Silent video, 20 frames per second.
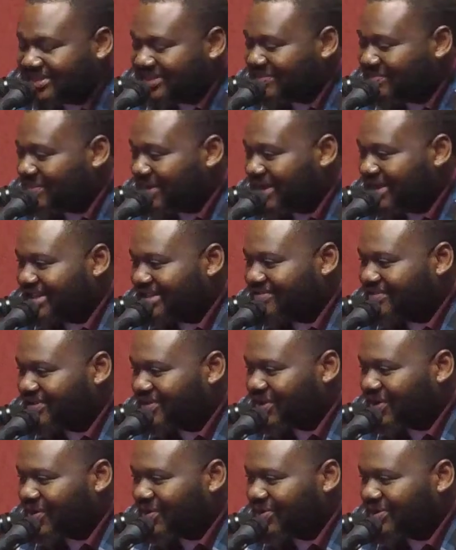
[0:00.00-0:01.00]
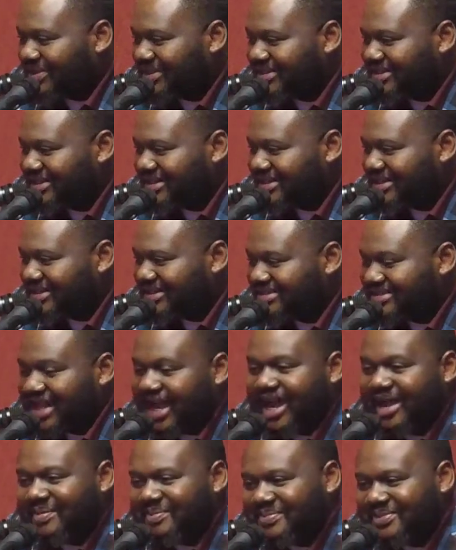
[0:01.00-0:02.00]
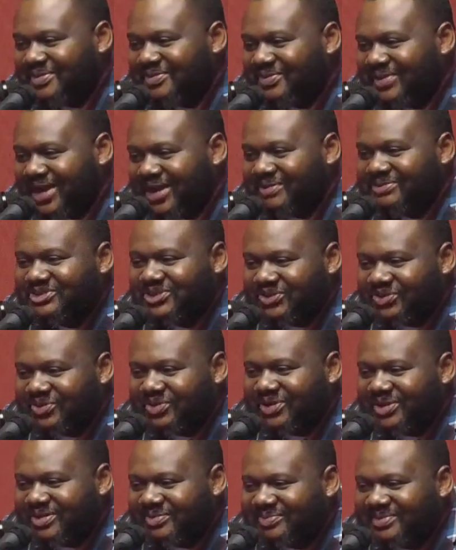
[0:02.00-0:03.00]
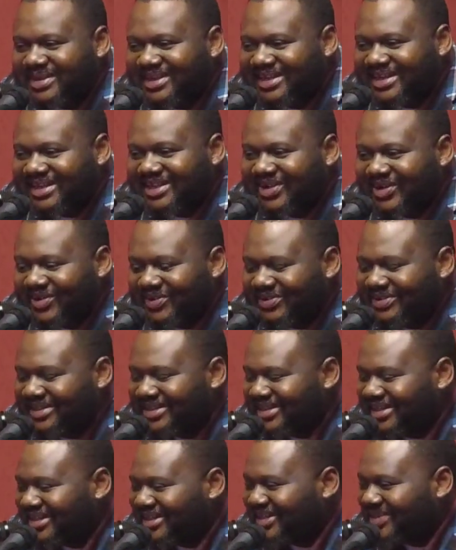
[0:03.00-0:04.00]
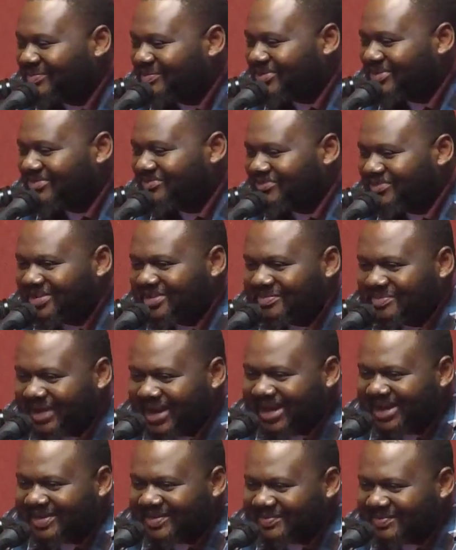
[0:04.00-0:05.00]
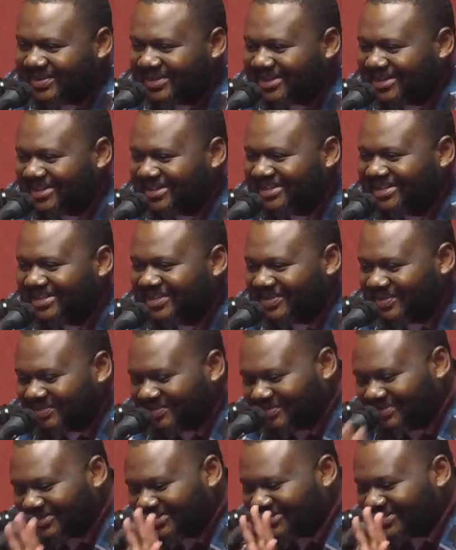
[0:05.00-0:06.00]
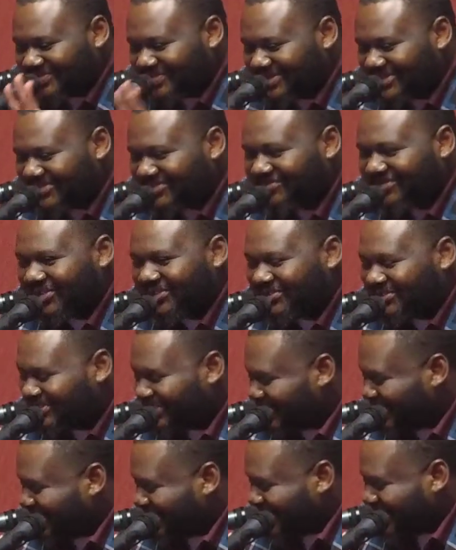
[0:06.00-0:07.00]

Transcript: might even call it Top, but when I was growing up there, they called it Boulevard Bottom. Boulevard froze up.